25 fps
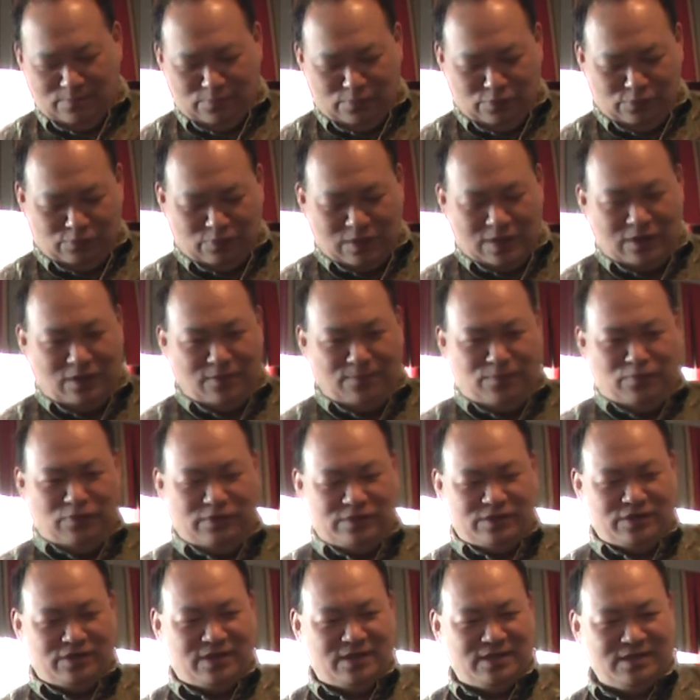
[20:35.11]
When you
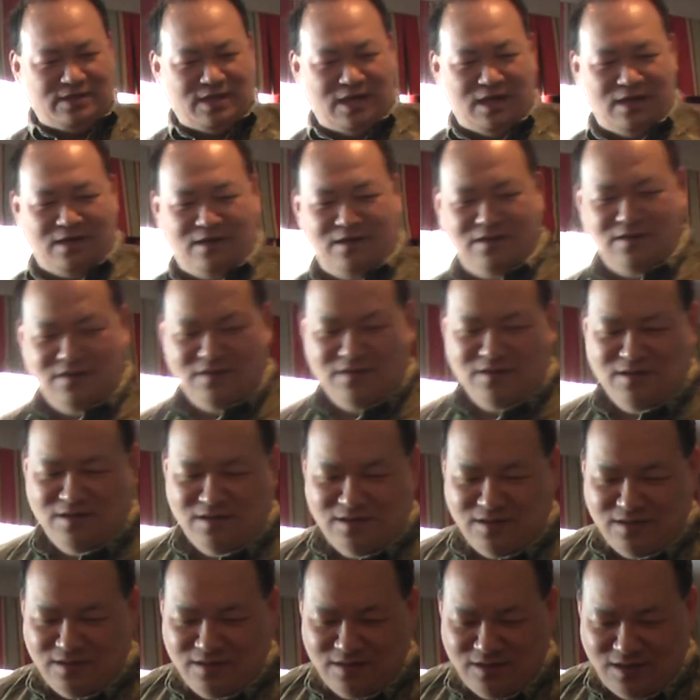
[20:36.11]
push this thing
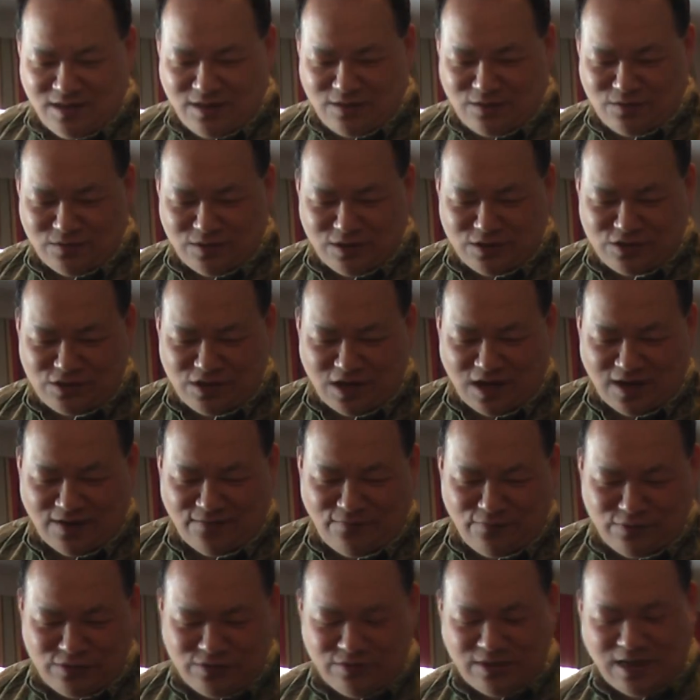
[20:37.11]
into the
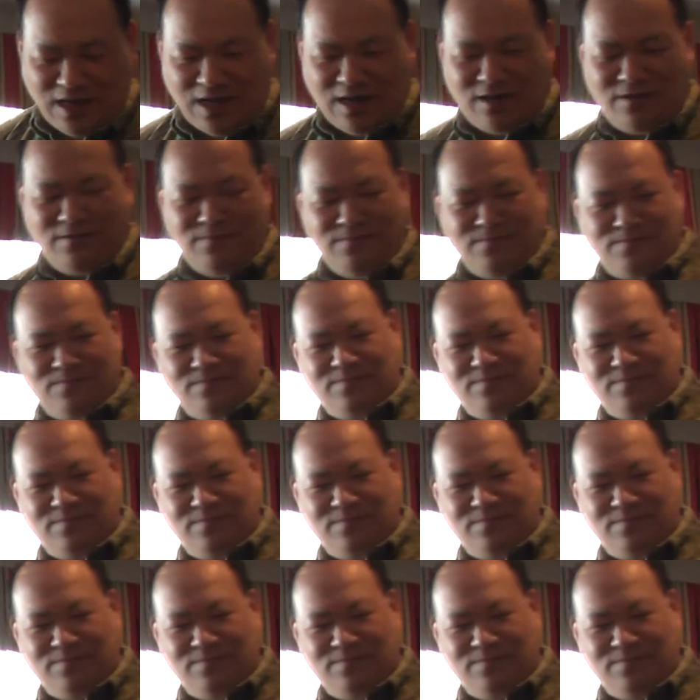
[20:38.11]
shaft, which you can,